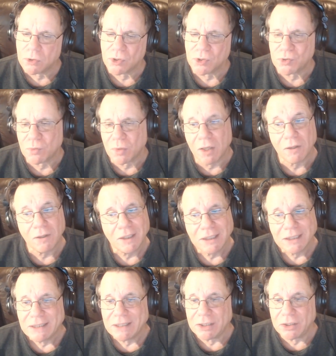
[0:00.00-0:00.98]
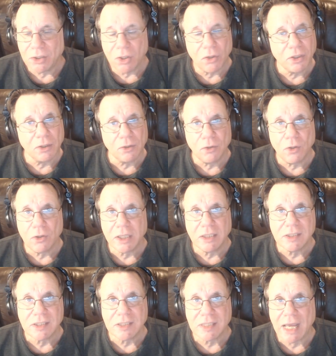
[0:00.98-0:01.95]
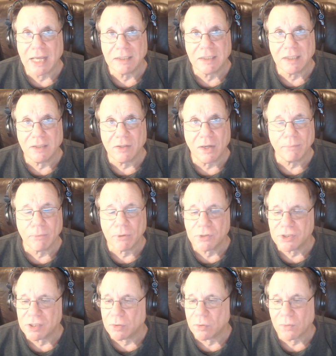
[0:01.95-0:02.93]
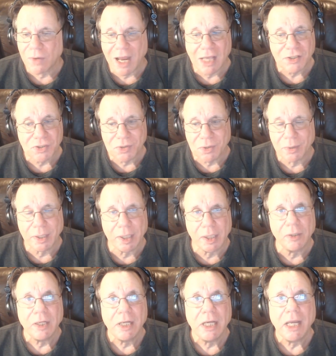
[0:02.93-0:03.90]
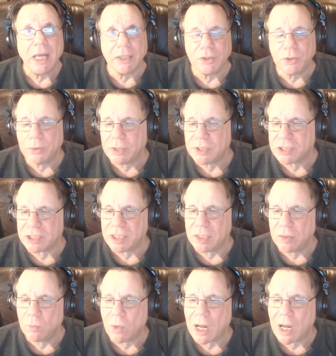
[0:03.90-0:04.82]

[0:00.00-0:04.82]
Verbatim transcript: Well, you know, you look inside the numbers in the roster here, and you could see why.